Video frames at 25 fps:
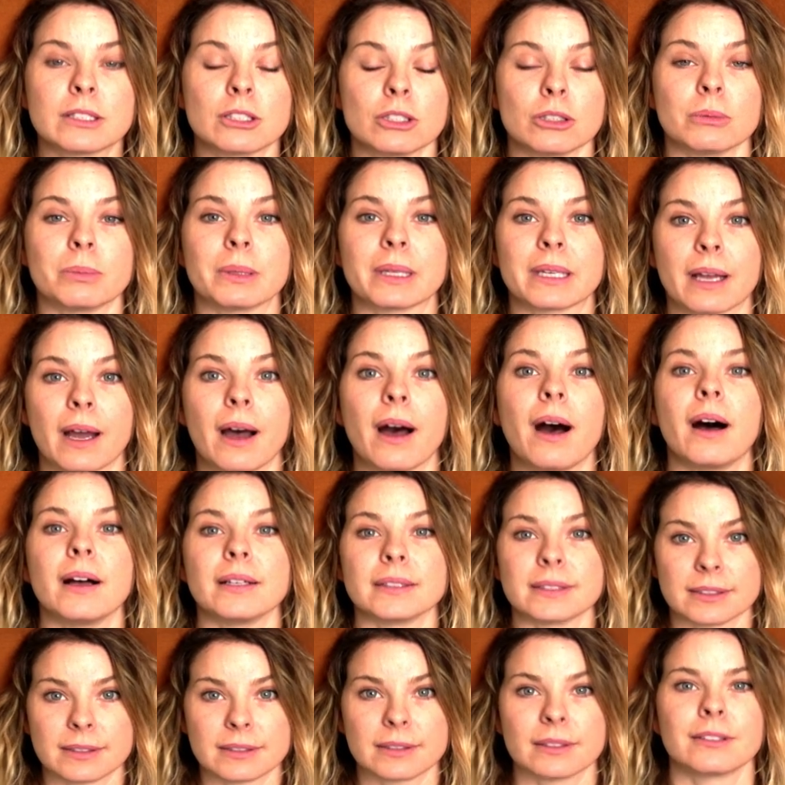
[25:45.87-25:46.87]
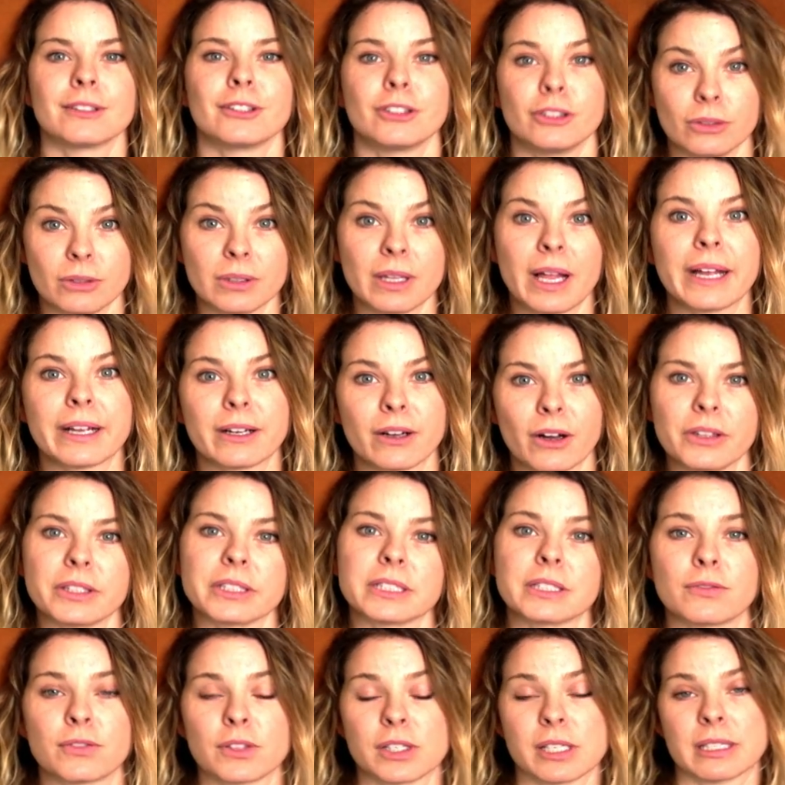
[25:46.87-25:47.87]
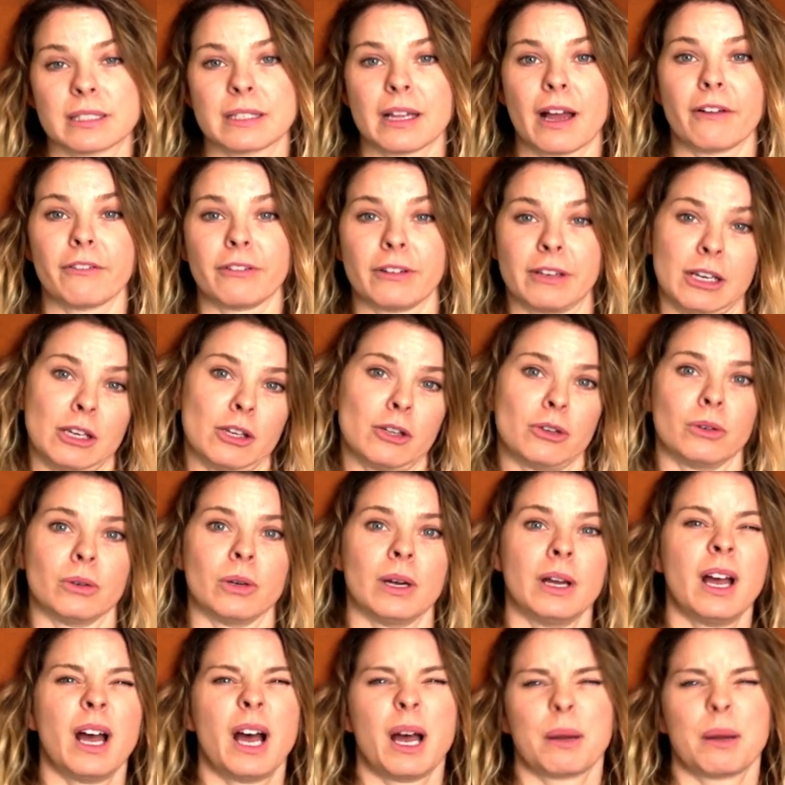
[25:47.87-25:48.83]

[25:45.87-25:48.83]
to because you like all this free stuff and you